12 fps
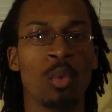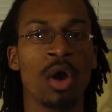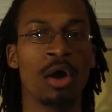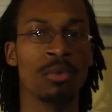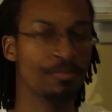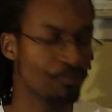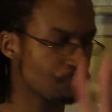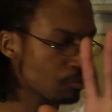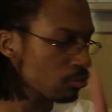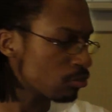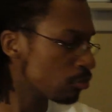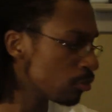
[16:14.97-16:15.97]
well.
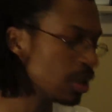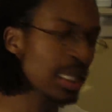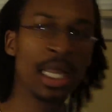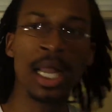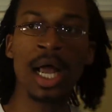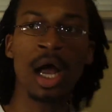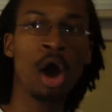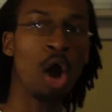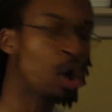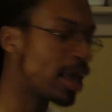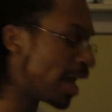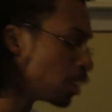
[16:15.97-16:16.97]

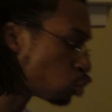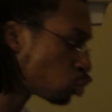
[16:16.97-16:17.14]
Okay,